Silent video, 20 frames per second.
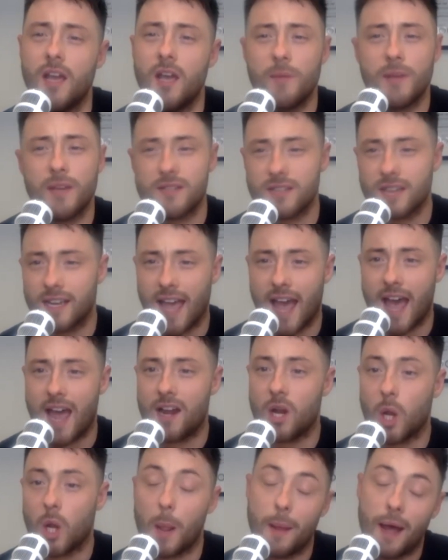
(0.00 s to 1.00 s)
because
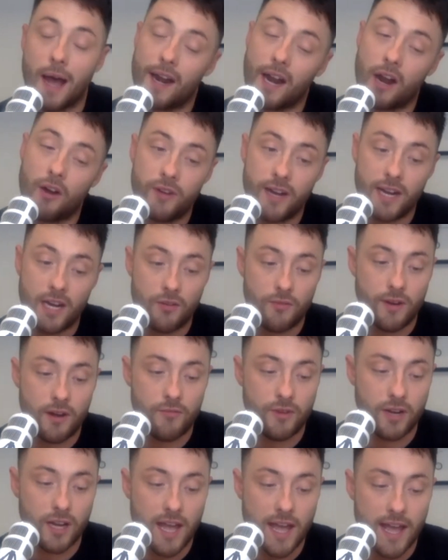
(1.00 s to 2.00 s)
again, and I really
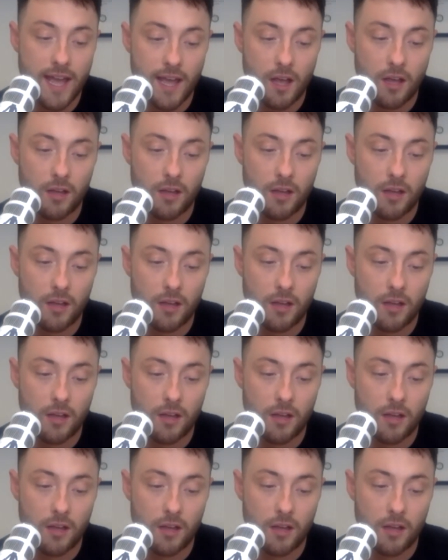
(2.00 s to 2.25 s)
relate,